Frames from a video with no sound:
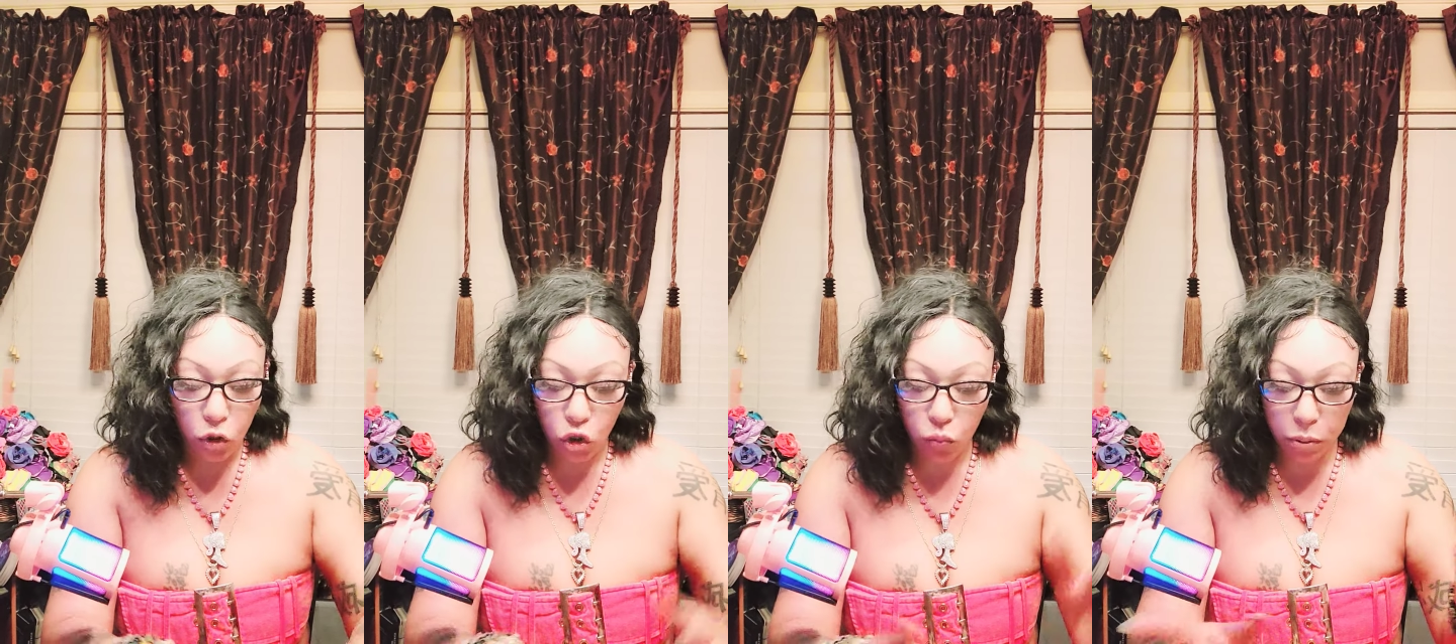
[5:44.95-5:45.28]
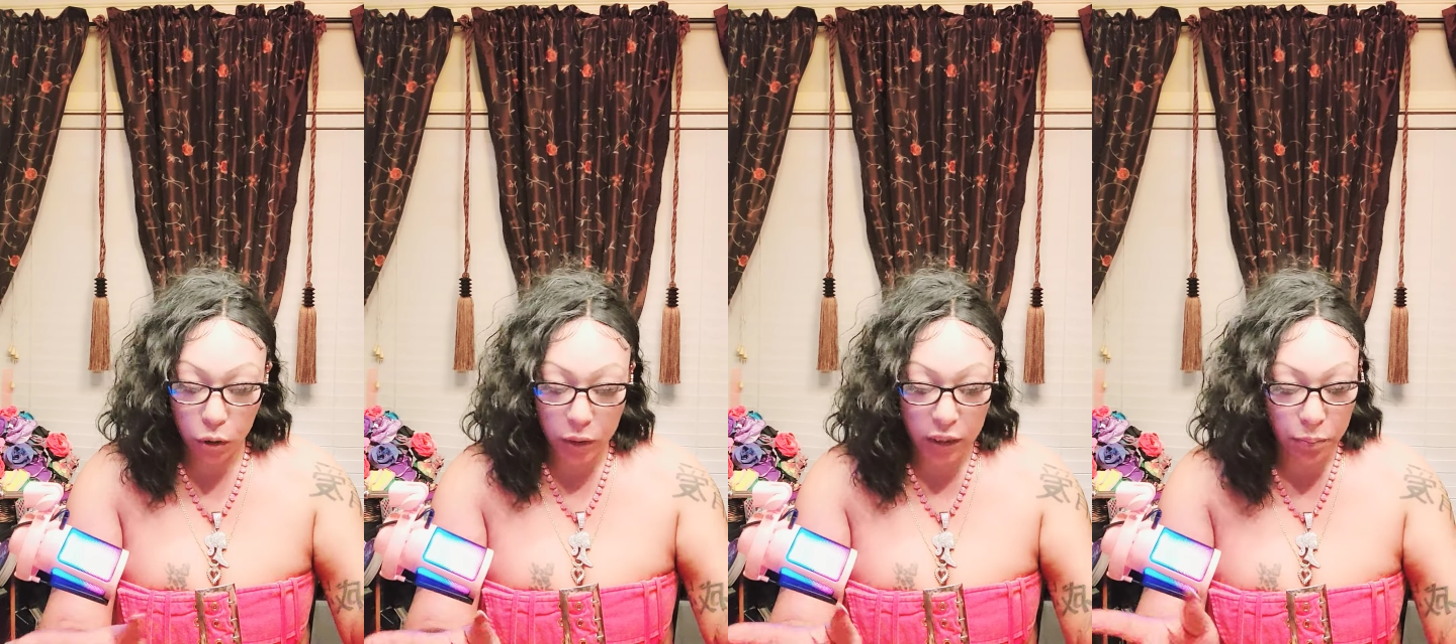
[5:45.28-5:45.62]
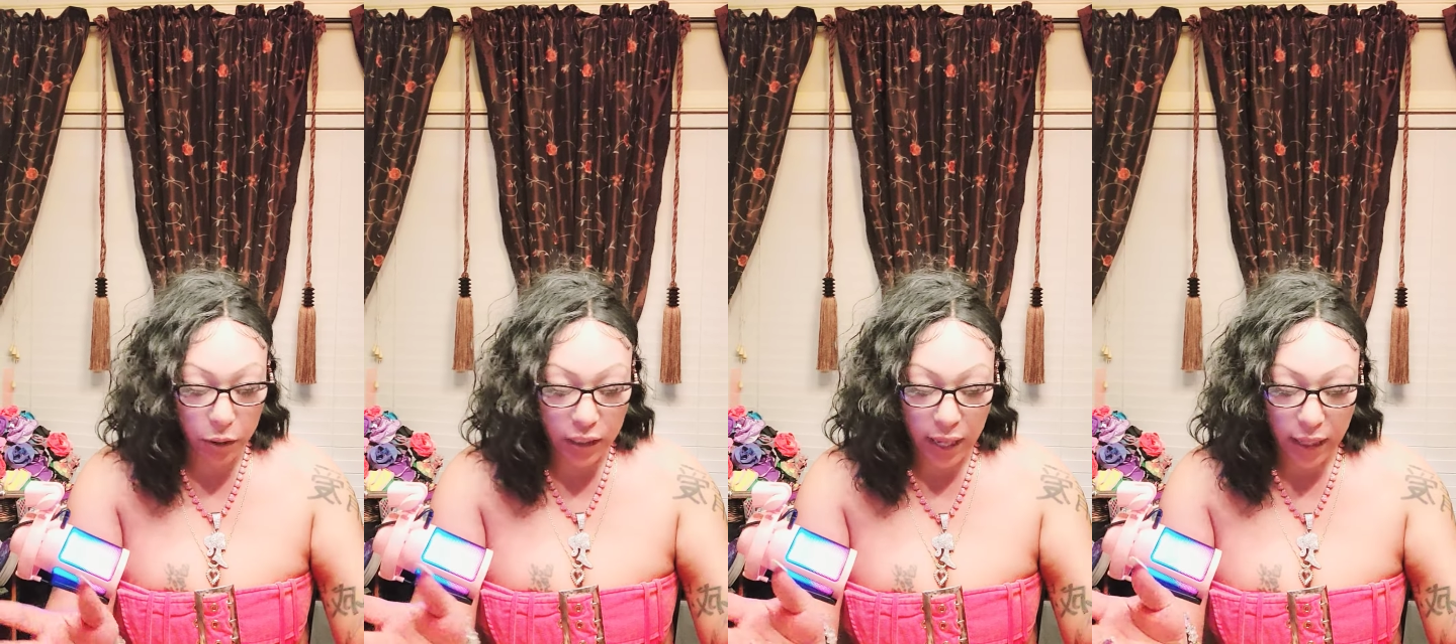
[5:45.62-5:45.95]

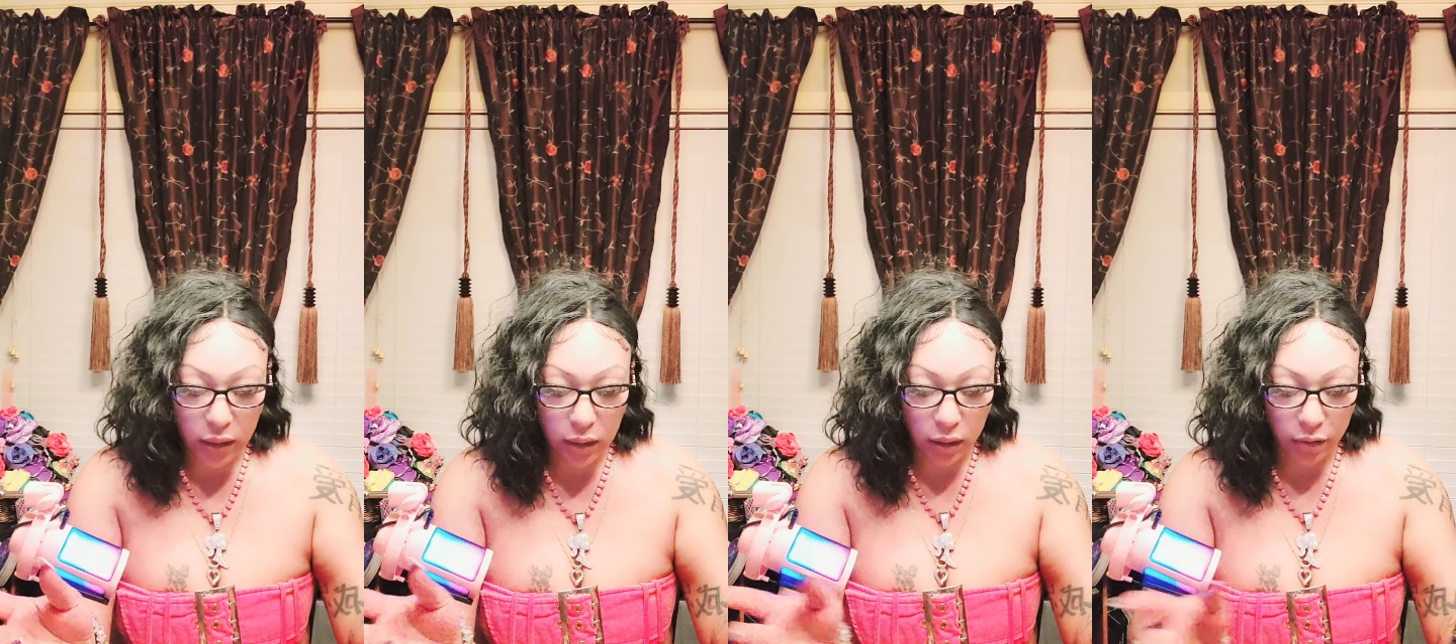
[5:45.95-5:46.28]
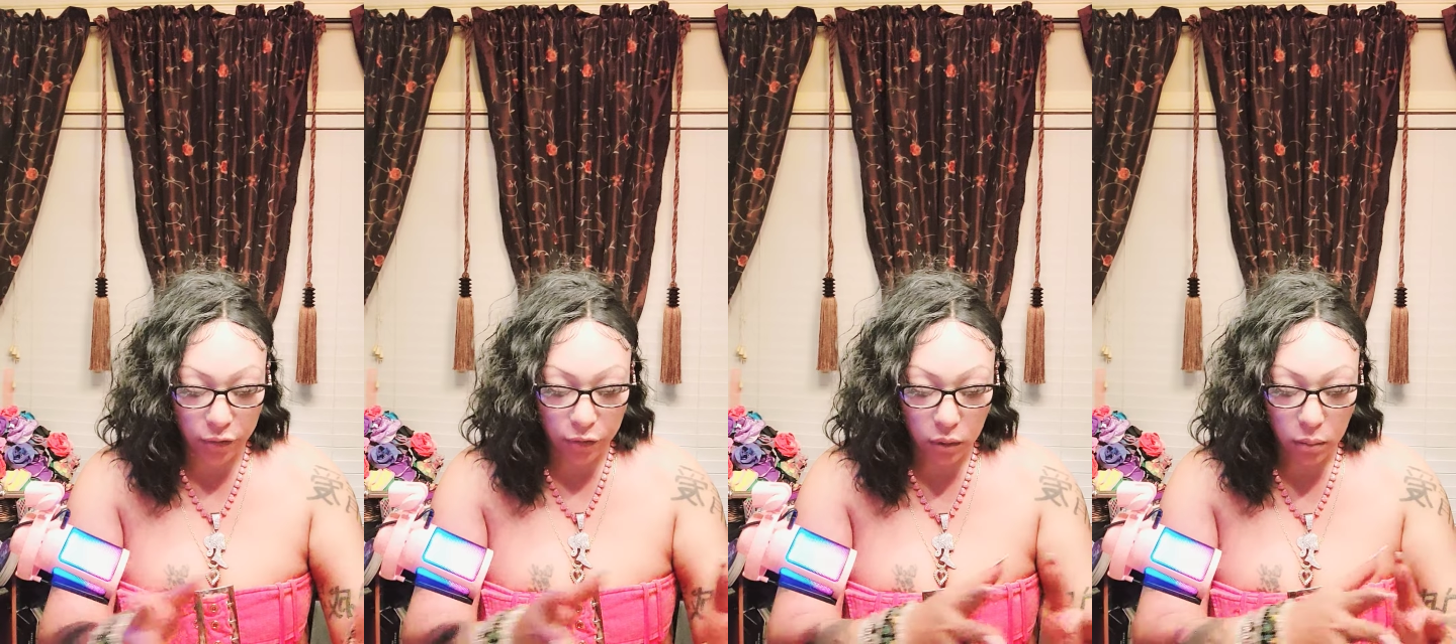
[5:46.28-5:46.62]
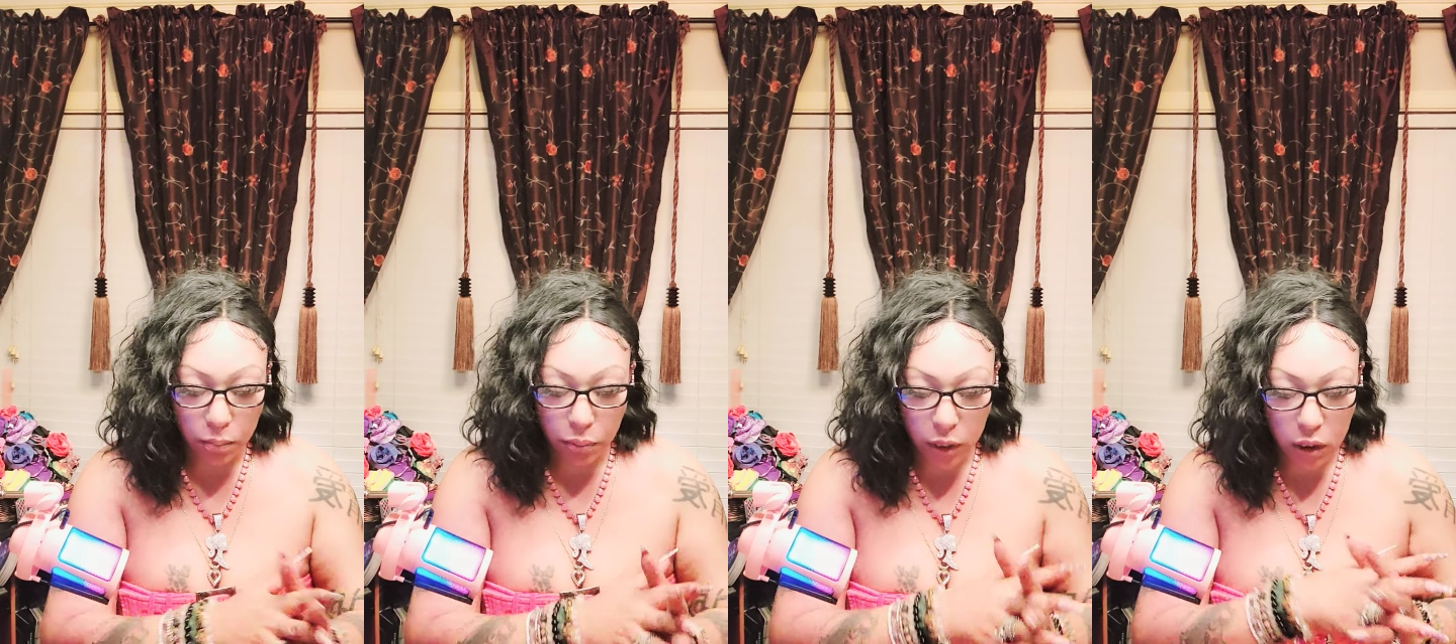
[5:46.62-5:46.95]
protective,
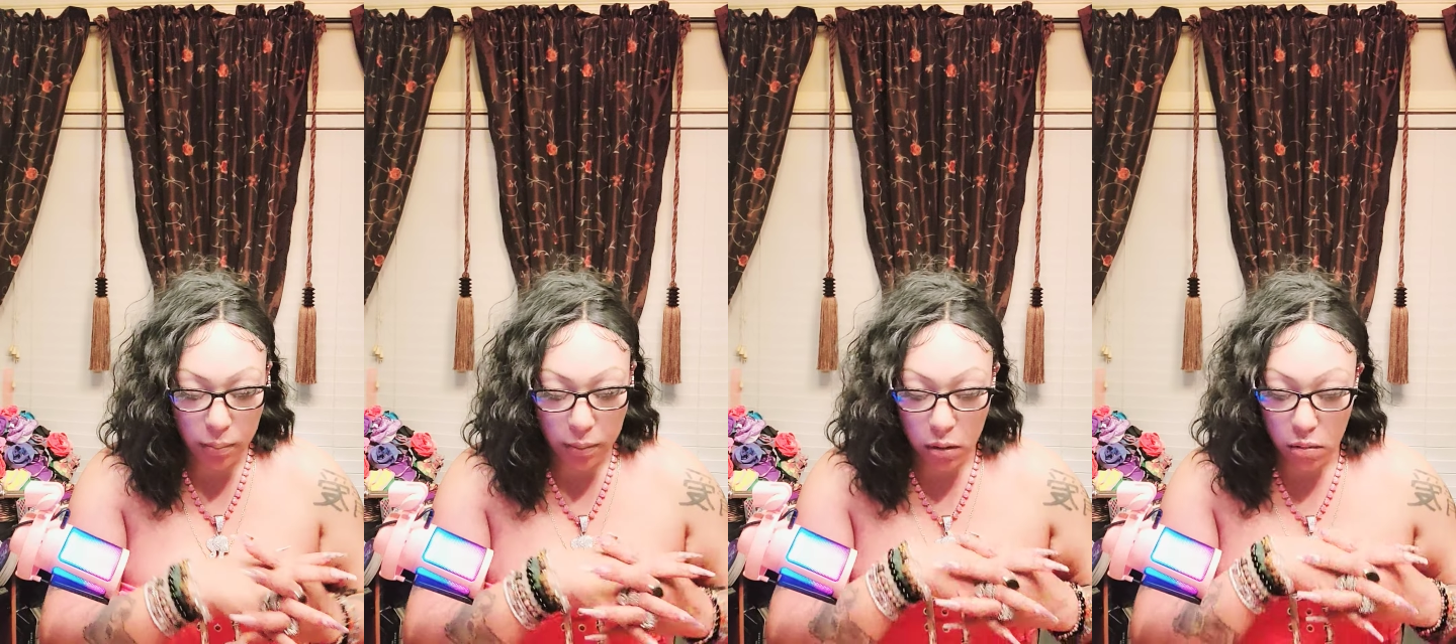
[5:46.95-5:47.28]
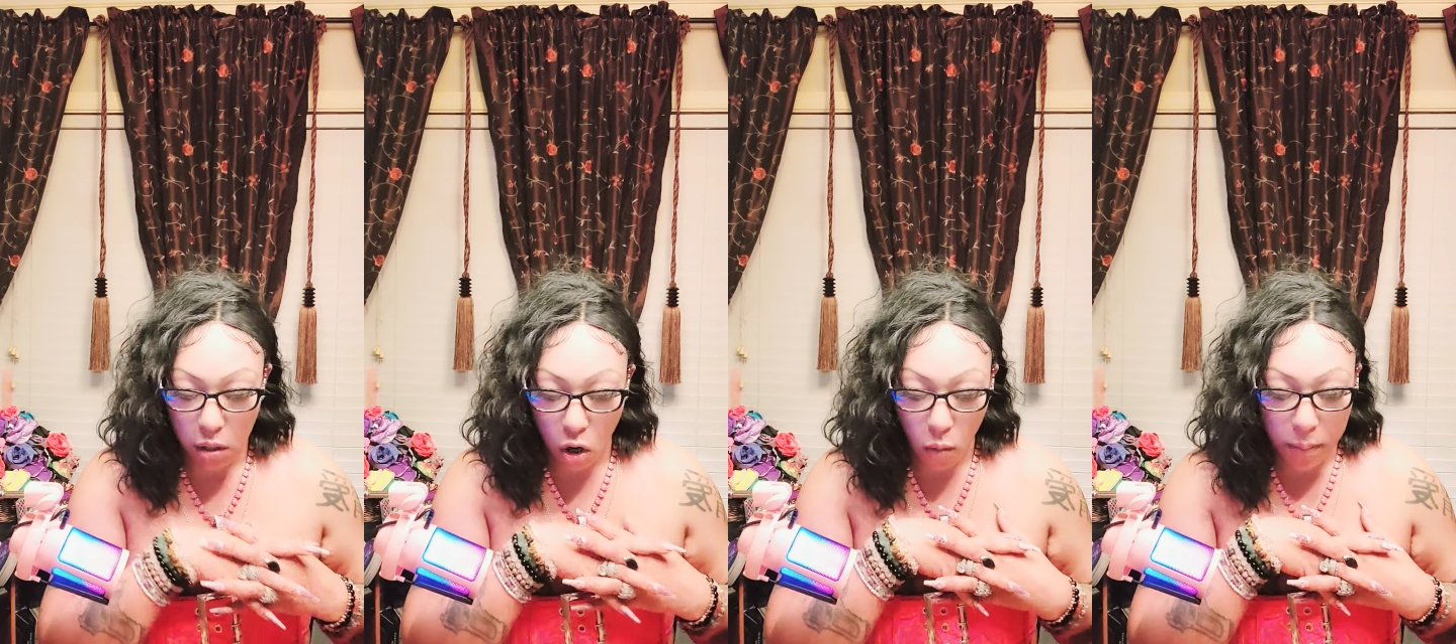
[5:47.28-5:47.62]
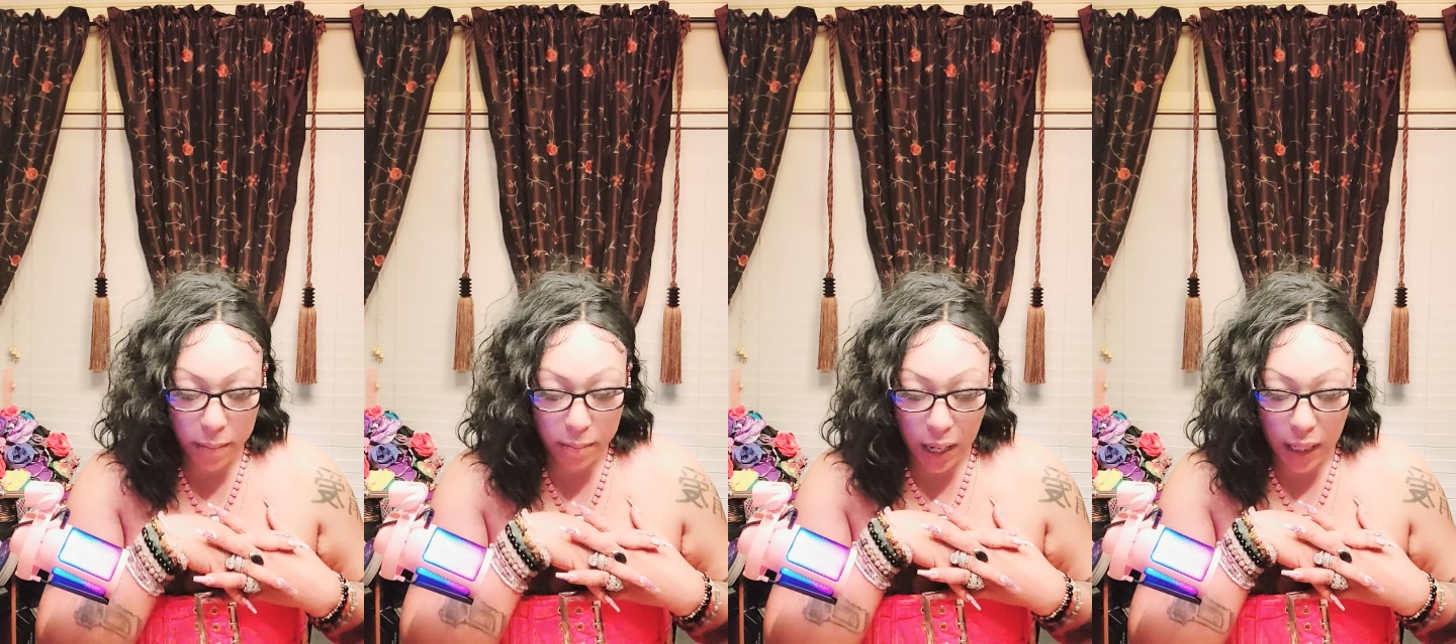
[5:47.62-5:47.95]
principled,
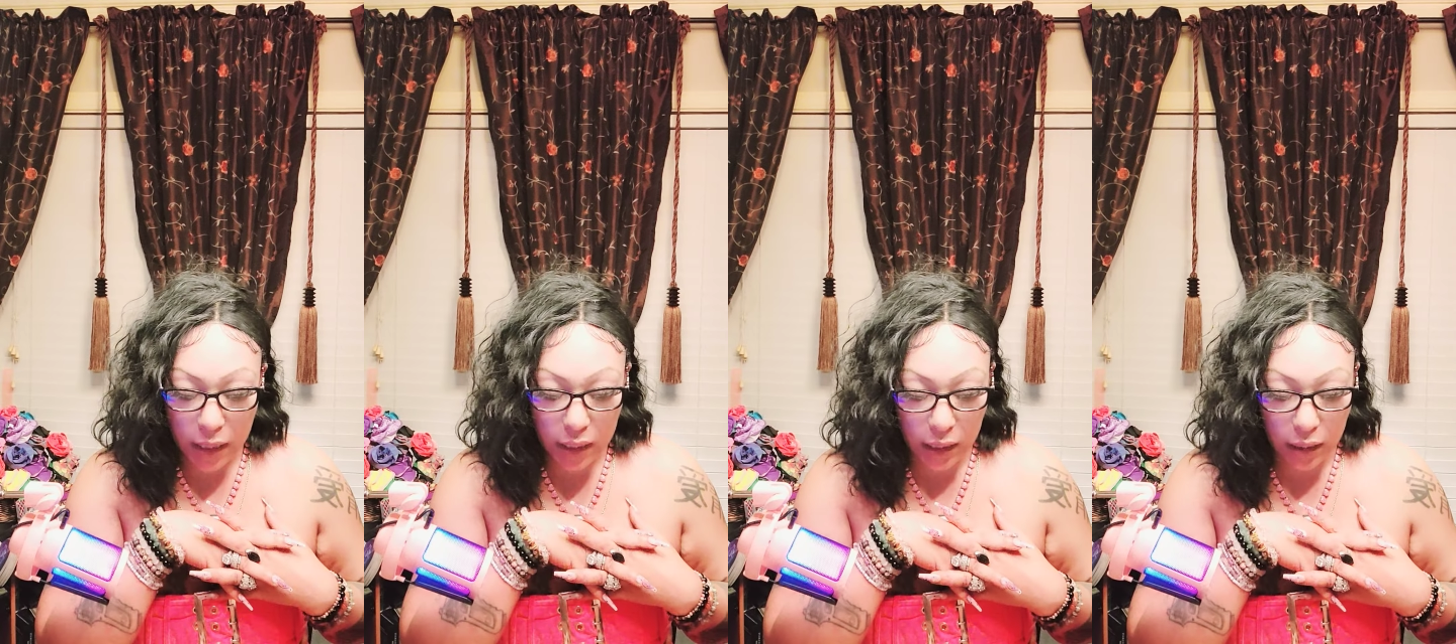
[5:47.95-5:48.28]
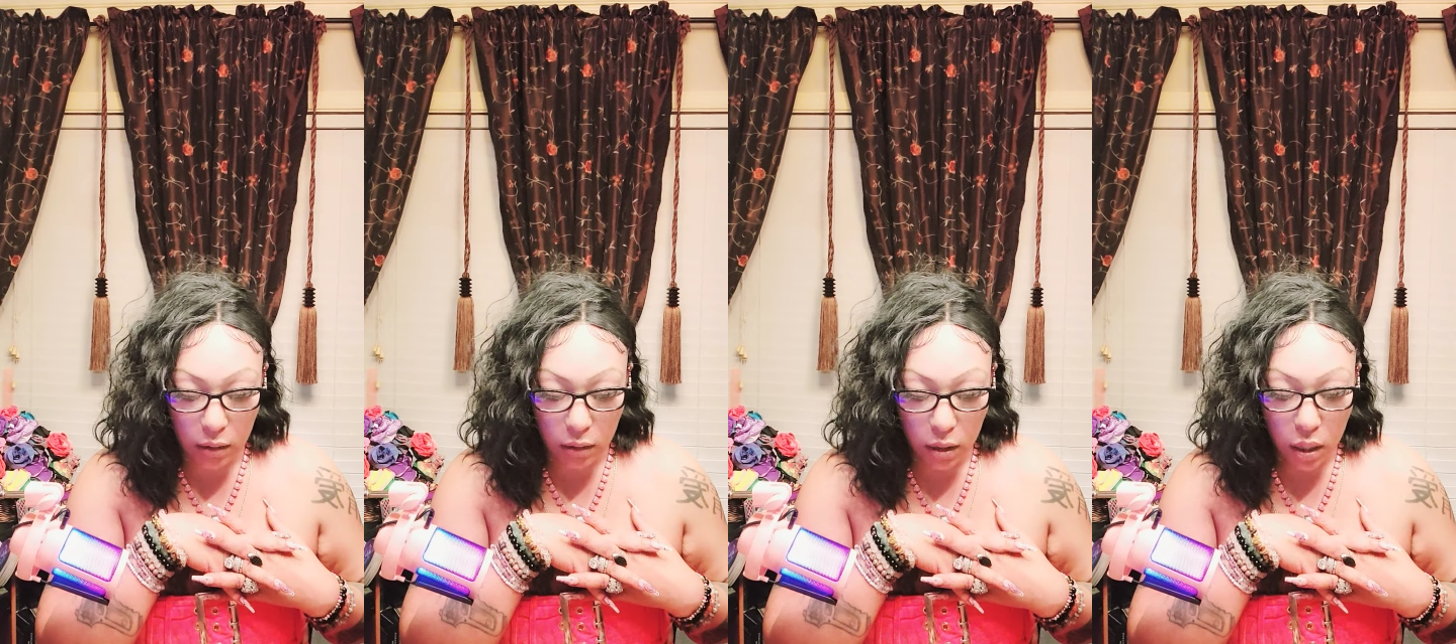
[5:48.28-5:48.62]
open minded.